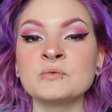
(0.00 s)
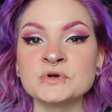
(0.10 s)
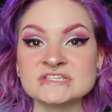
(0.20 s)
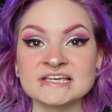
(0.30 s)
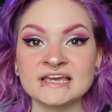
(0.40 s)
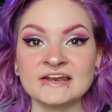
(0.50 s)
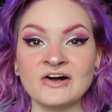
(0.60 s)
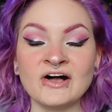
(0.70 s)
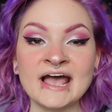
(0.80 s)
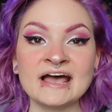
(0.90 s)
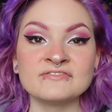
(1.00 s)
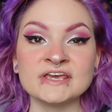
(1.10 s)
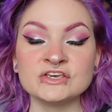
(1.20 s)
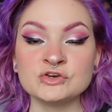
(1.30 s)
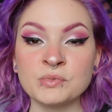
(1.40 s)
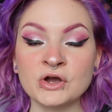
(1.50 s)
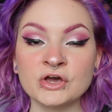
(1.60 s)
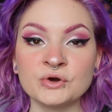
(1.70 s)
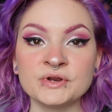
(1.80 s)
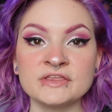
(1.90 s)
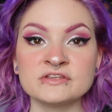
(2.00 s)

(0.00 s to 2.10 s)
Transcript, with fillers: And once again, I'll have a coupon code in